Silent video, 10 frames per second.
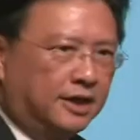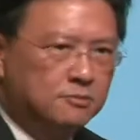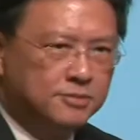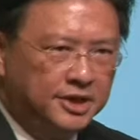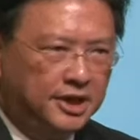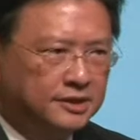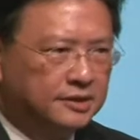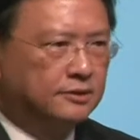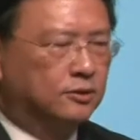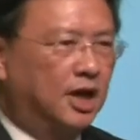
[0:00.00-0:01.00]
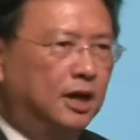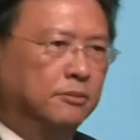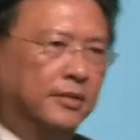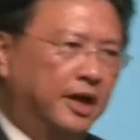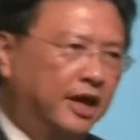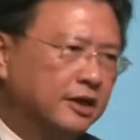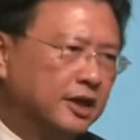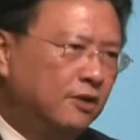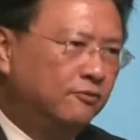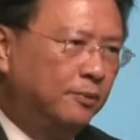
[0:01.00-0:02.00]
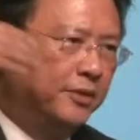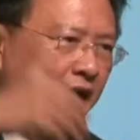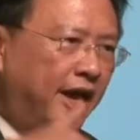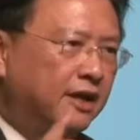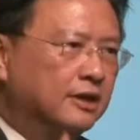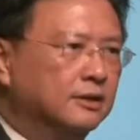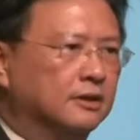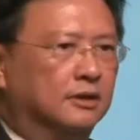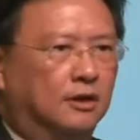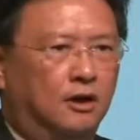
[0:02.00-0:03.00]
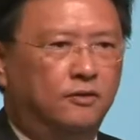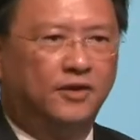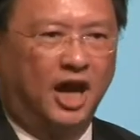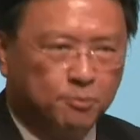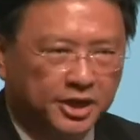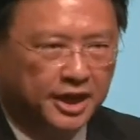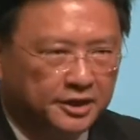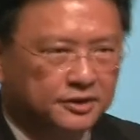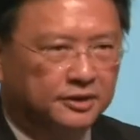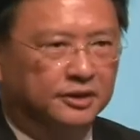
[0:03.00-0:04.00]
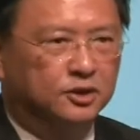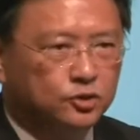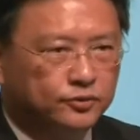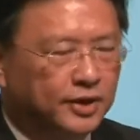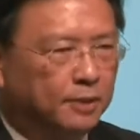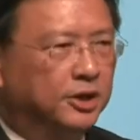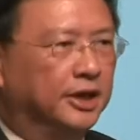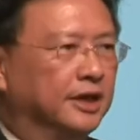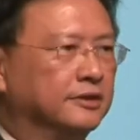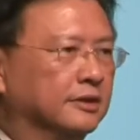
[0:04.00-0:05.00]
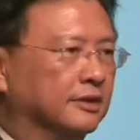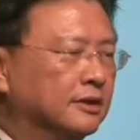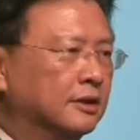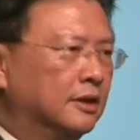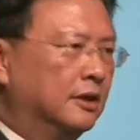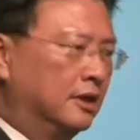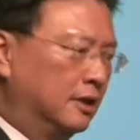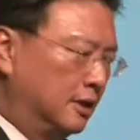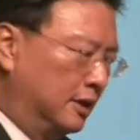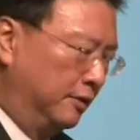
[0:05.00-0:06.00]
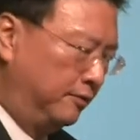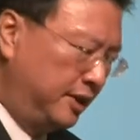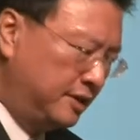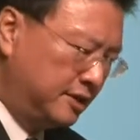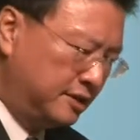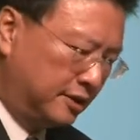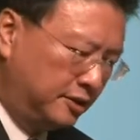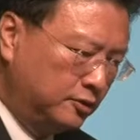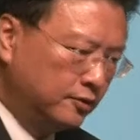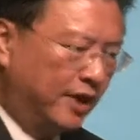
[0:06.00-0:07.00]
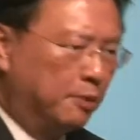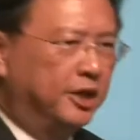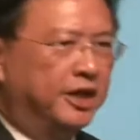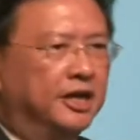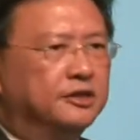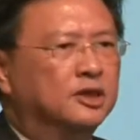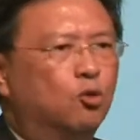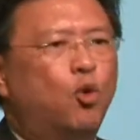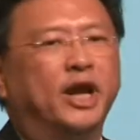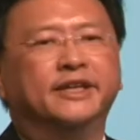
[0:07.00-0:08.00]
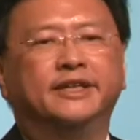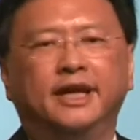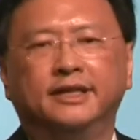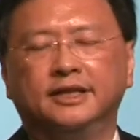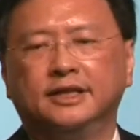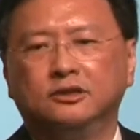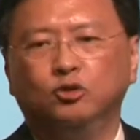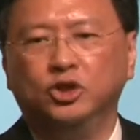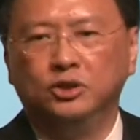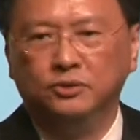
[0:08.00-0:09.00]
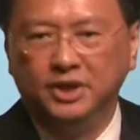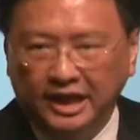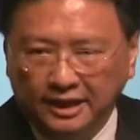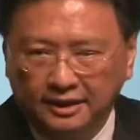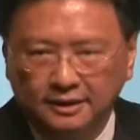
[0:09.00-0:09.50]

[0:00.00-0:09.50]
companies to come and come from the angle of application, useful application. If this is a useful application, what data do you need?